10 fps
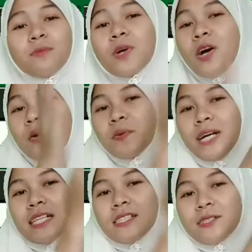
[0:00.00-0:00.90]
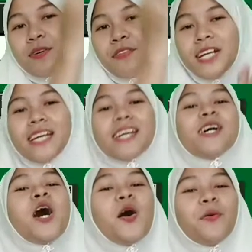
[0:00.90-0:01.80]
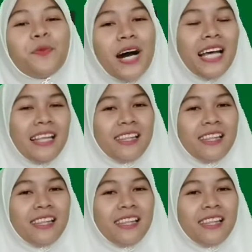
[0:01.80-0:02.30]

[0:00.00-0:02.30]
1, 2, 3, 1.